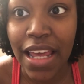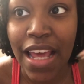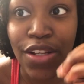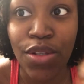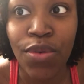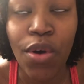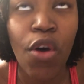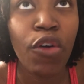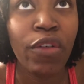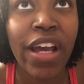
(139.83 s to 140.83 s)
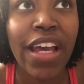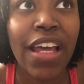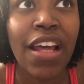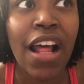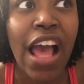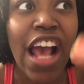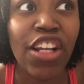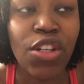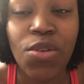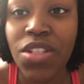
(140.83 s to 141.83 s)
and to co-create
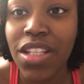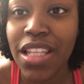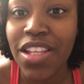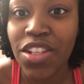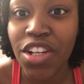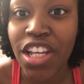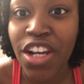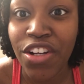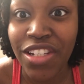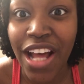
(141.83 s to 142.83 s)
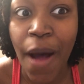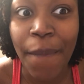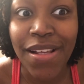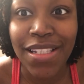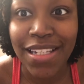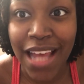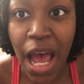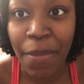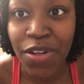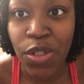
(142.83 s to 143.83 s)
and use the things that are here to help us to
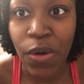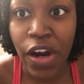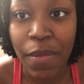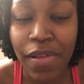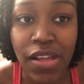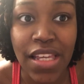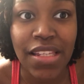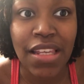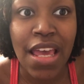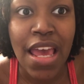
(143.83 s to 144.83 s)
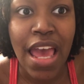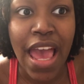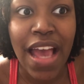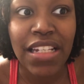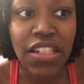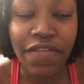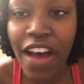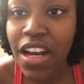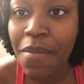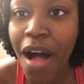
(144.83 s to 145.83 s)
tap into our abilities and to
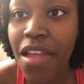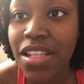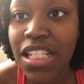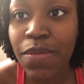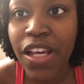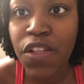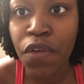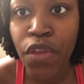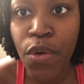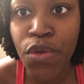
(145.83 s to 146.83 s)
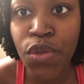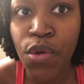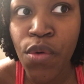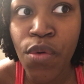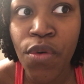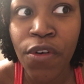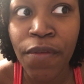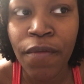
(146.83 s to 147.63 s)
find a balanced space for those who,